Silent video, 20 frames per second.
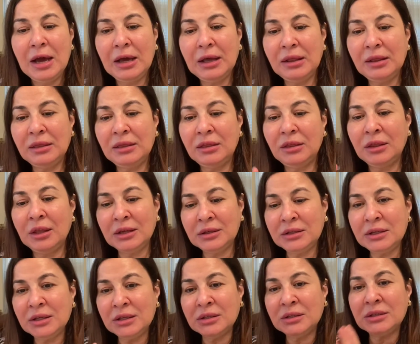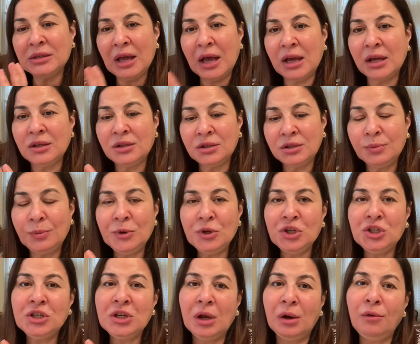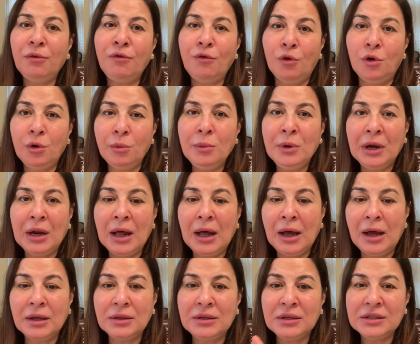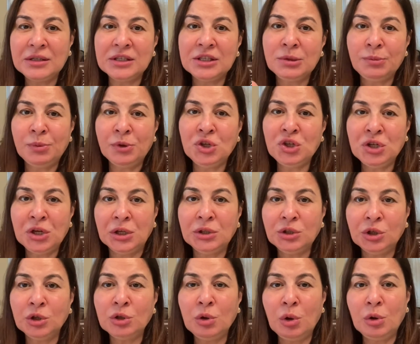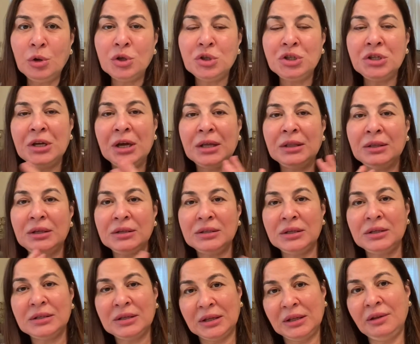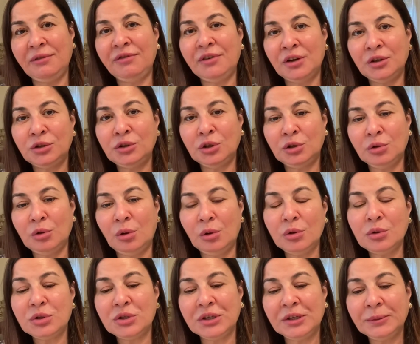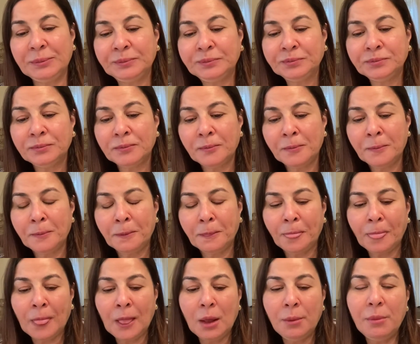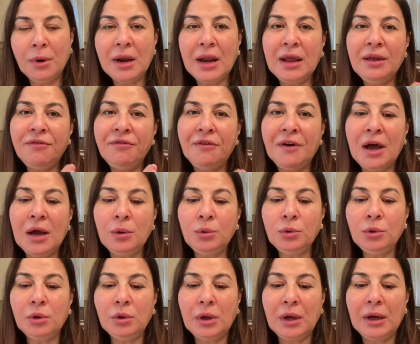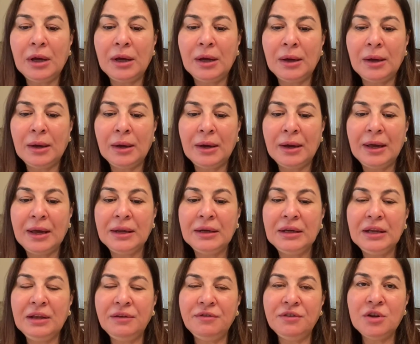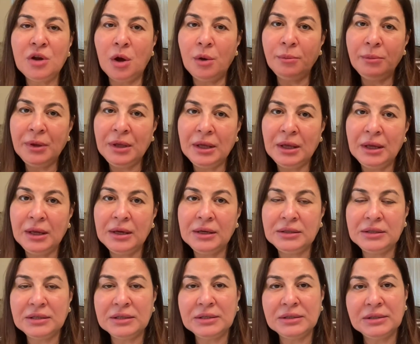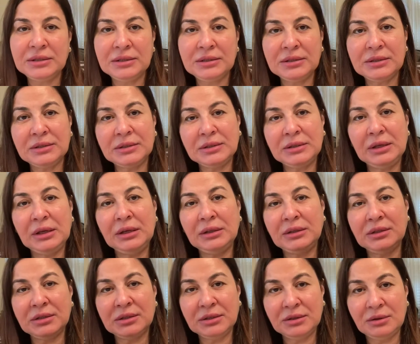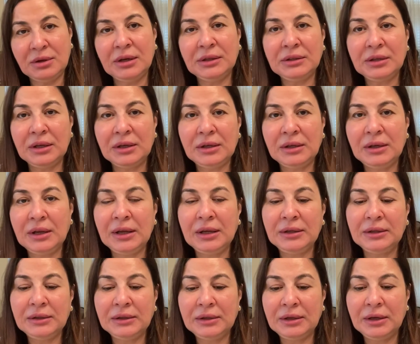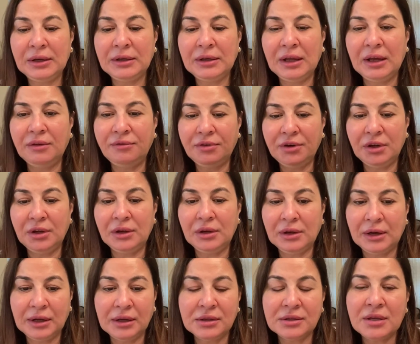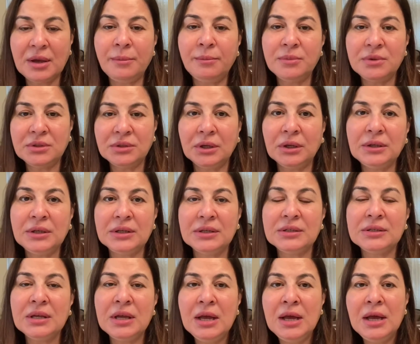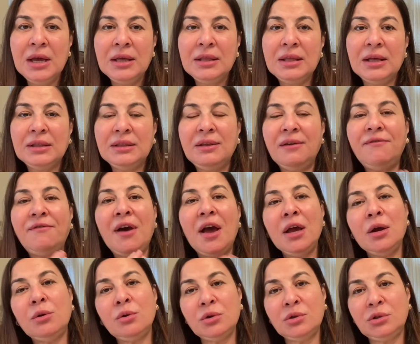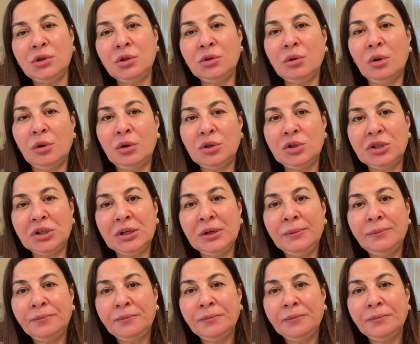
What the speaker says: This is a special formula, and this is special technology, and this is a different technology. But I found, and even not me, it is written in every, like some studies, that the Vicros technology,